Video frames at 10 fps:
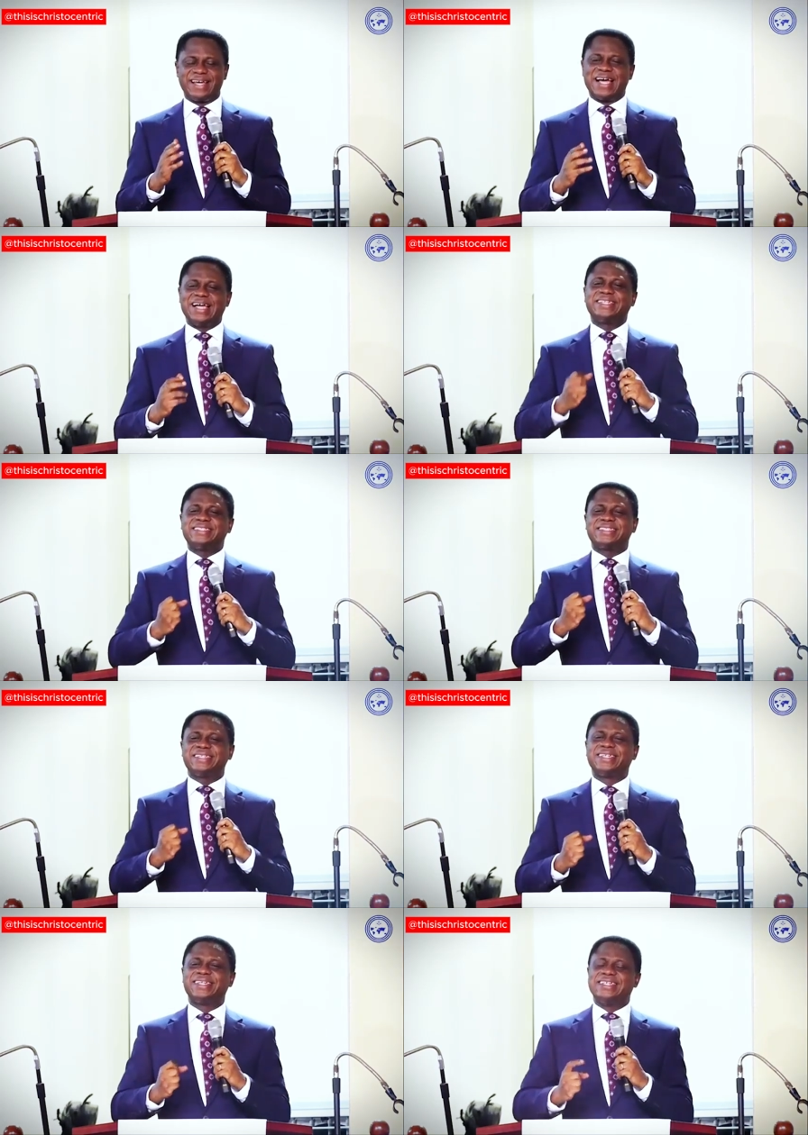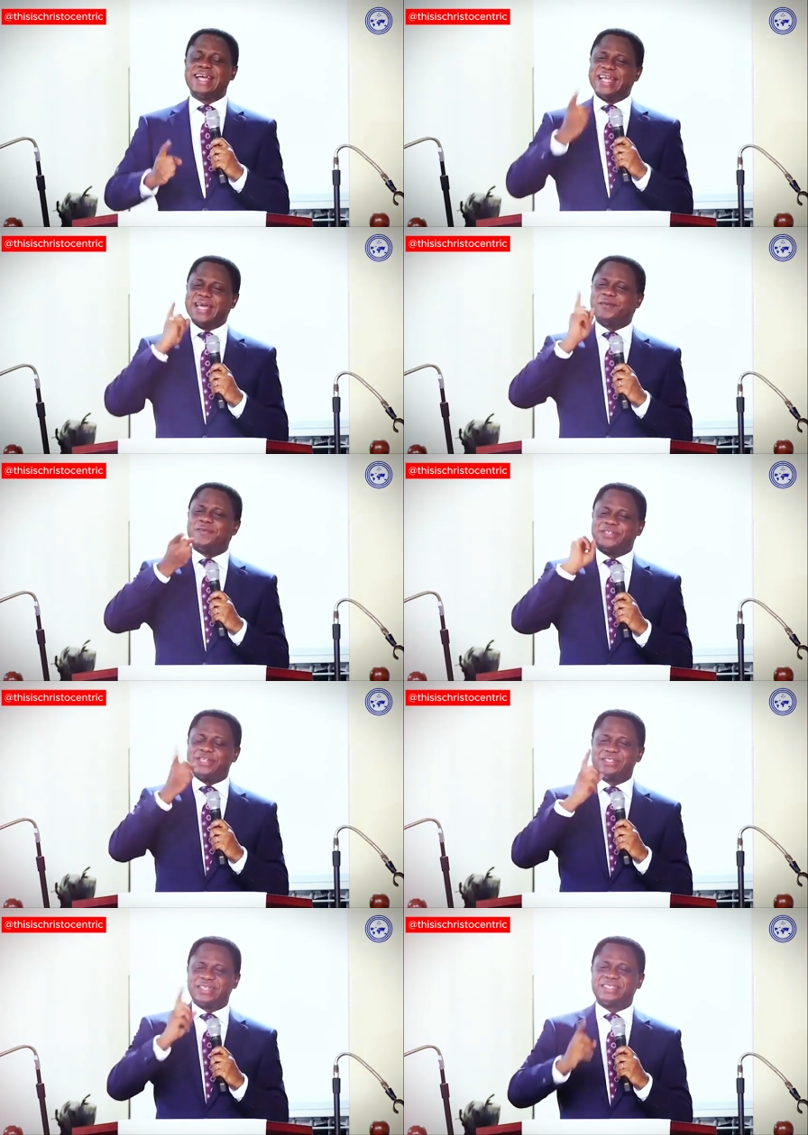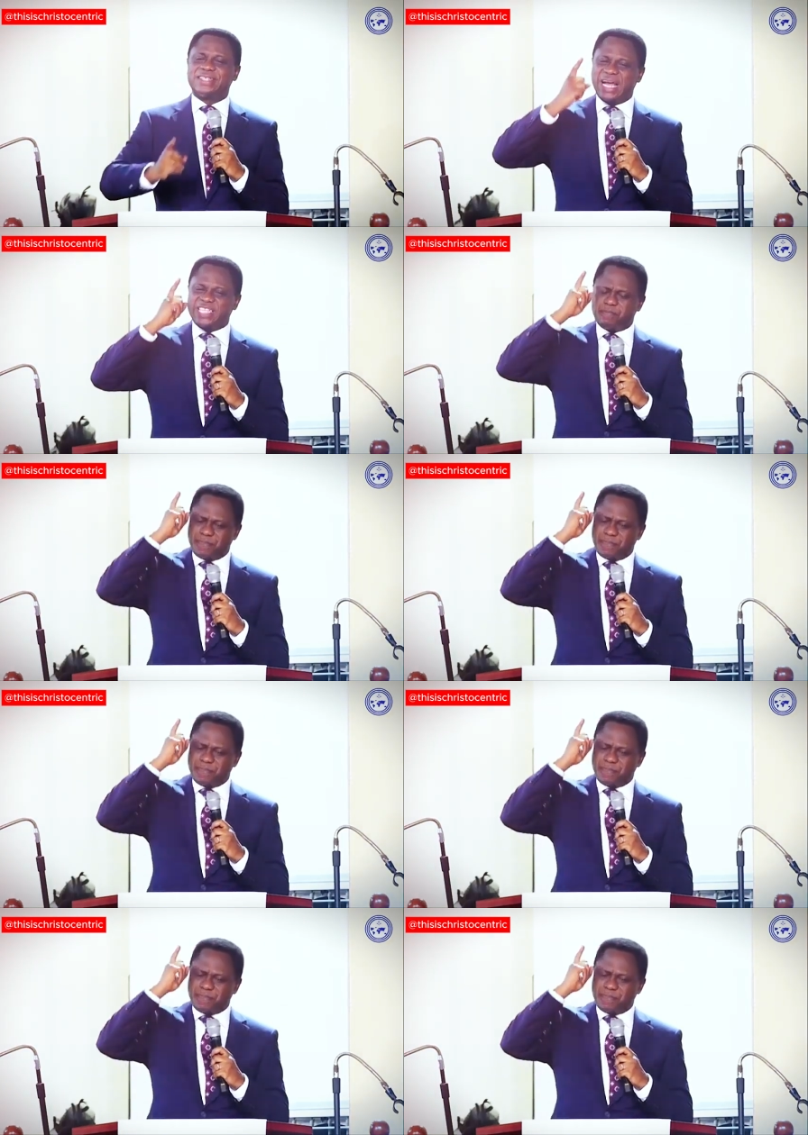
And the name of Jesus has